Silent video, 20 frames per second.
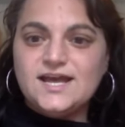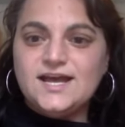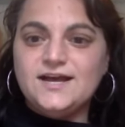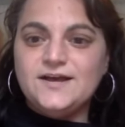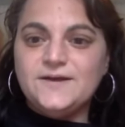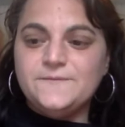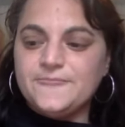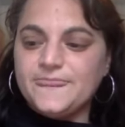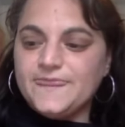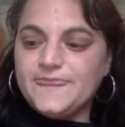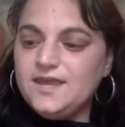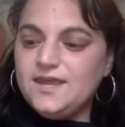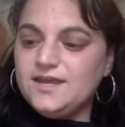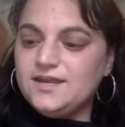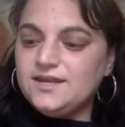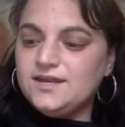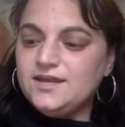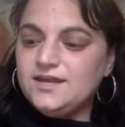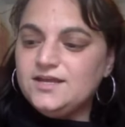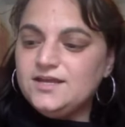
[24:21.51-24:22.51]
Um,
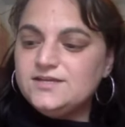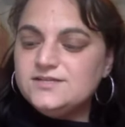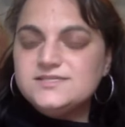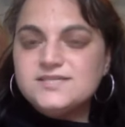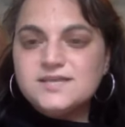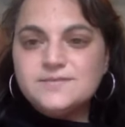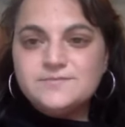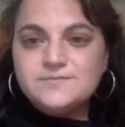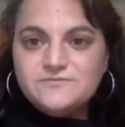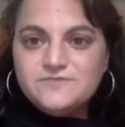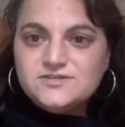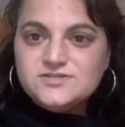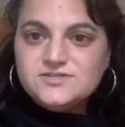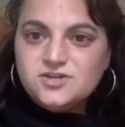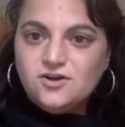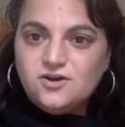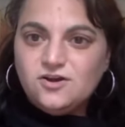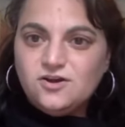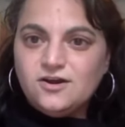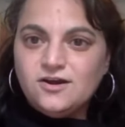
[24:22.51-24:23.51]
and some of these
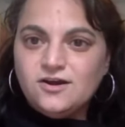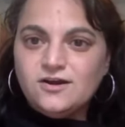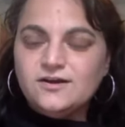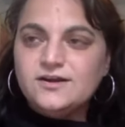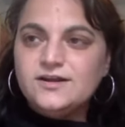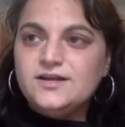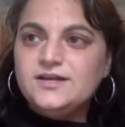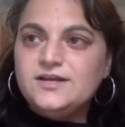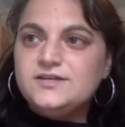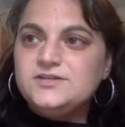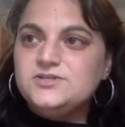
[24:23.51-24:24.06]
are